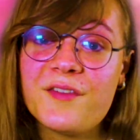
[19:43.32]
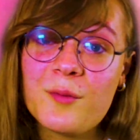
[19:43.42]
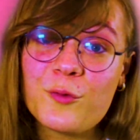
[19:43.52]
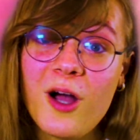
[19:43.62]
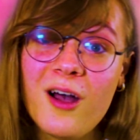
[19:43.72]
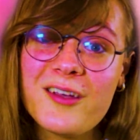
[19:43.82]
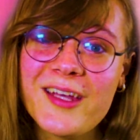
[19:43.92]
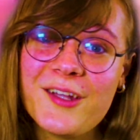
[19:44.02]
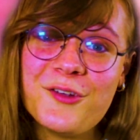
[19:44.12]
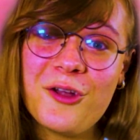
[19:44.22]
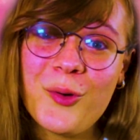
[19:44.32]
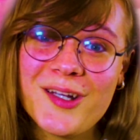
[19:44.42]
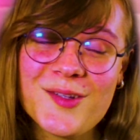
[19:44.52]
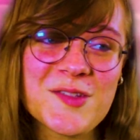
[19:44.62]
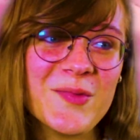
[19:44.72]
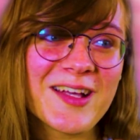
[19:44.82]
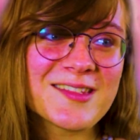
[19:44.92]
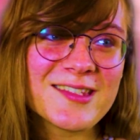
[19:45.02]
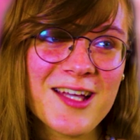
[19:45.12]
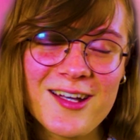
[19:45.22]
If I'm wrong and no one else
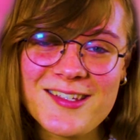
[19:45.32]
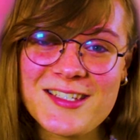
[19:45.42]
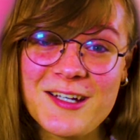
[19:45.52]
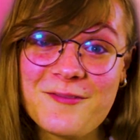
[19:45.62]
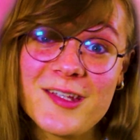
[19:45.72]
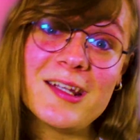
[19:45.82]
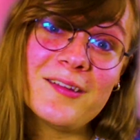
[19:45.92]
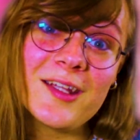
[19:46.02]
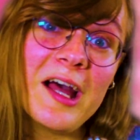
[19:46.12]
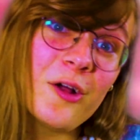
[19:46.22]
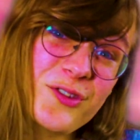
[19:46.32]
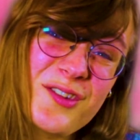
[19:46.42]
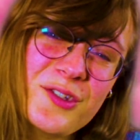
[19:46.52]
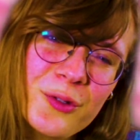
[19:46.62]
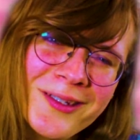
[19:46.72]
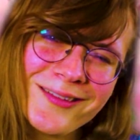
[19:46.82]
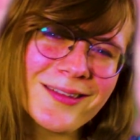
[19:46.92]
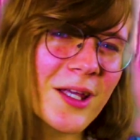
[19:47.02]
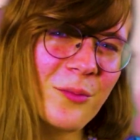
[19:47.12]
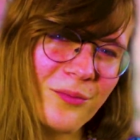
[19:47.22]
makes this kind of stuff, then, then I'll just do it
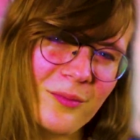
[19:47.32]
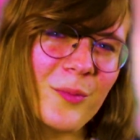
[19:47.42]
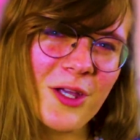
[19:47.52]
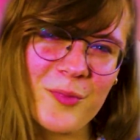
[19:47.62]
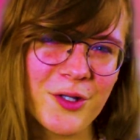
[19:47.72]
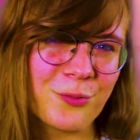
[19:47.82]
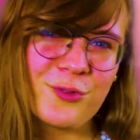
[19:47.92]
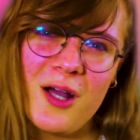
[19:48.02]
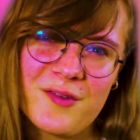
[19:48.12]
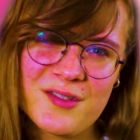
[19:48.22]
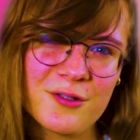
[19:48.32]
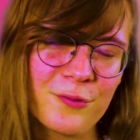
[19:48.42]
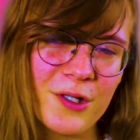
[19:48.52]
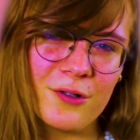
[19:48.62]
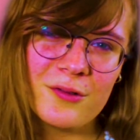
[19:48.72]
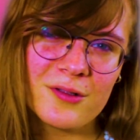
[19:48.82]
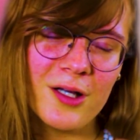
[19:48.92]
and make my own prophecy real.